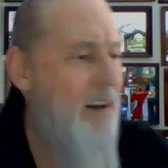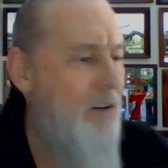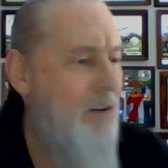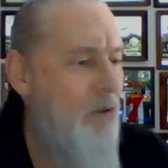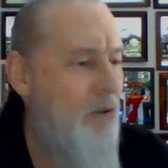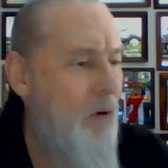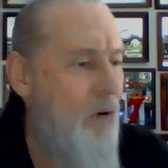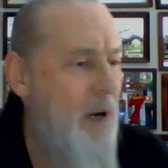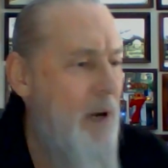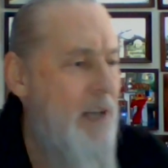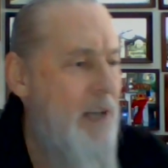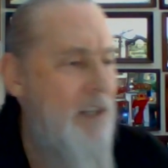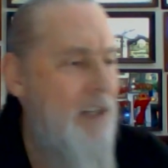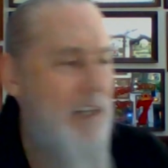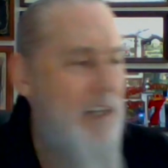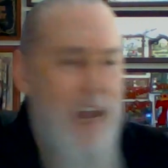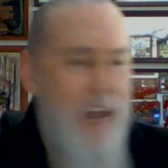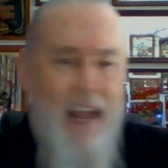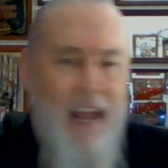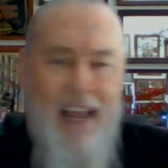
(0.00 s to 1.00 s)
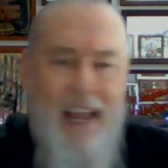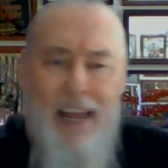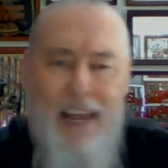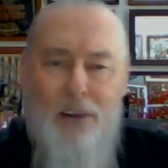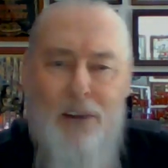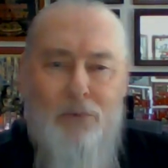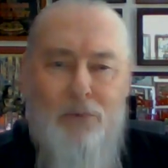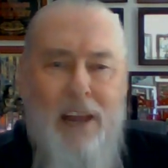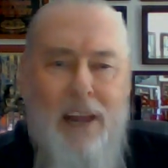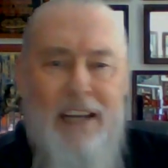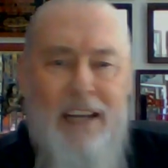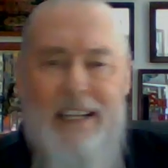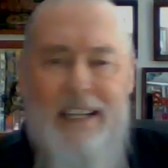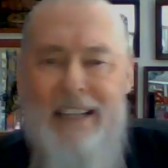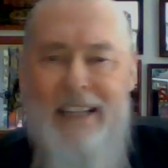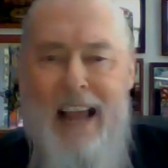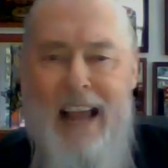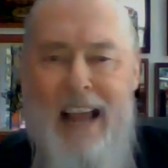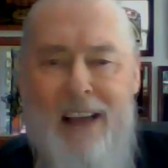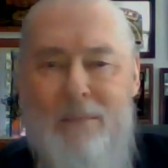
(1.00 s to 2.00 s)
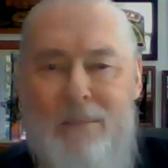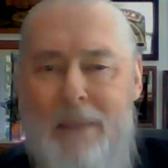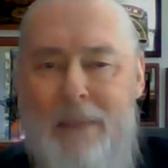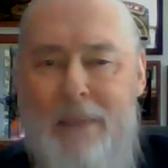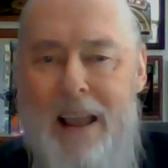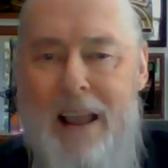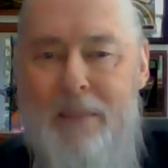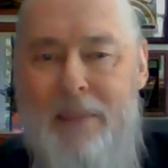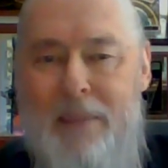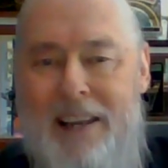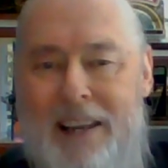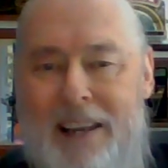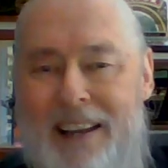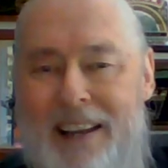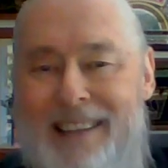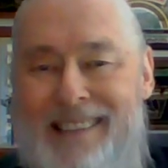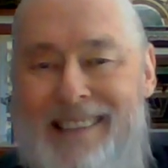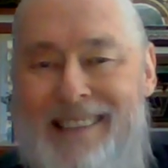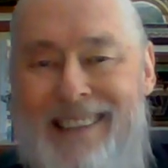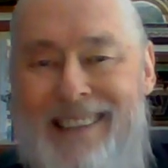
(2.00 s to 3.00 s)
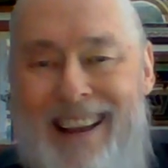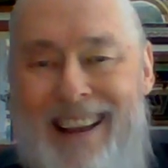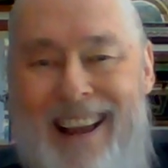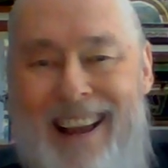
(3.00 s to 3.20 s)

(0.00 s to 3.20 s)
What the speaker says: Croatia. Yeah, I had to write it down, man, because...